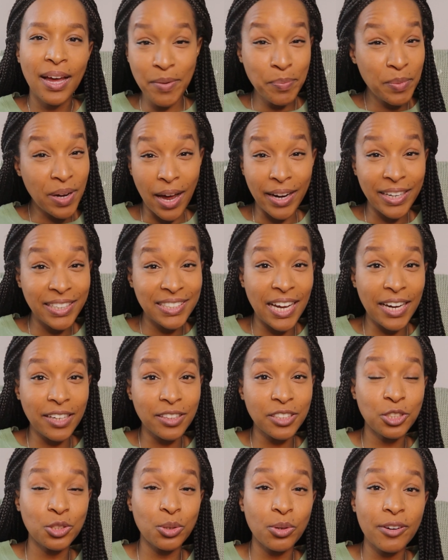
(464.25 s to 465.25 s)
I'm not
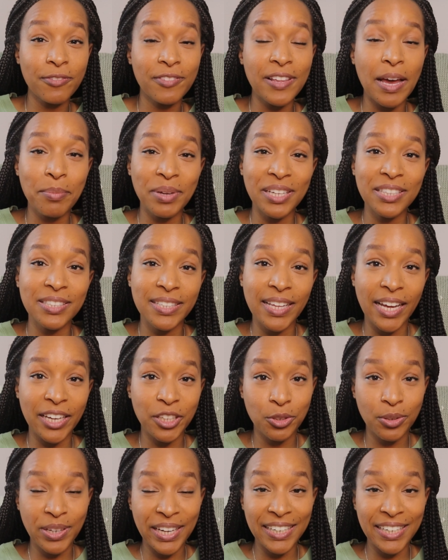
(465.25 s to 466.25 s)
exactly sure if that means
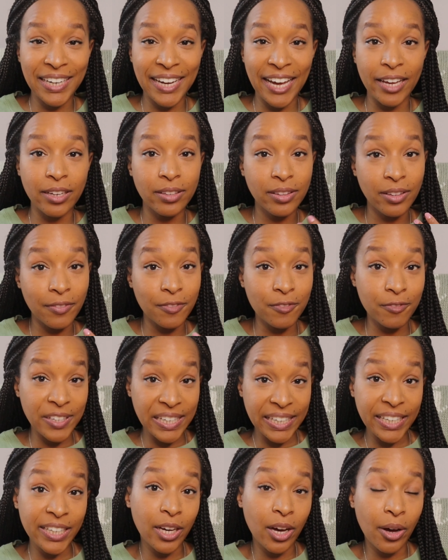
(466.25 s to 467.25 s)
that you can get the
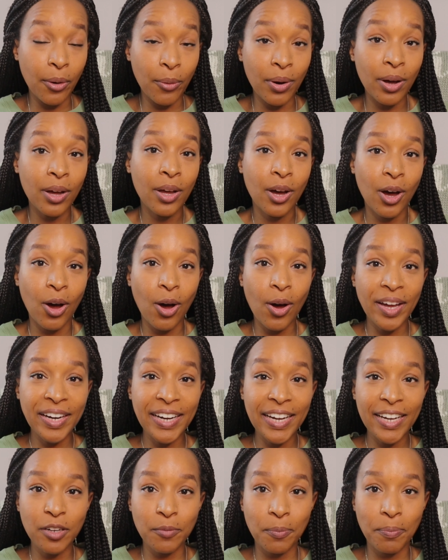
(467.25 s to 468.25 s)
video
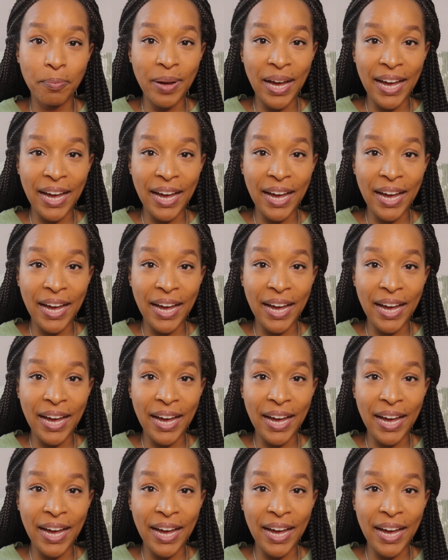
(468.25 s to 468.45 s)
on it,